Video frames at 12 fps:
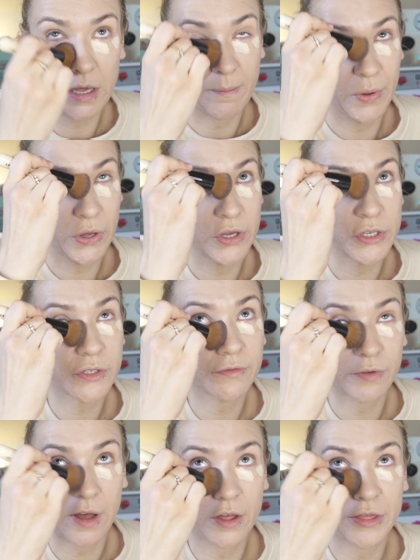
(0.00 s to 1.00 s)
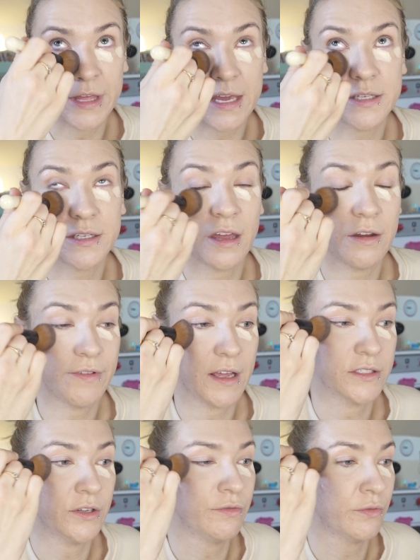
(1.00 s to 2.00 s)
because of the side
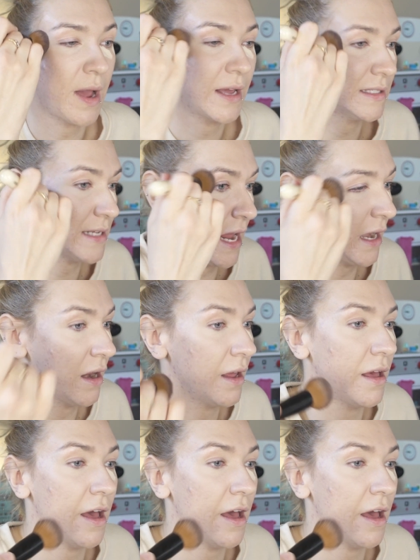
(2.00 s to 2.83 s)
effects of Roaccutane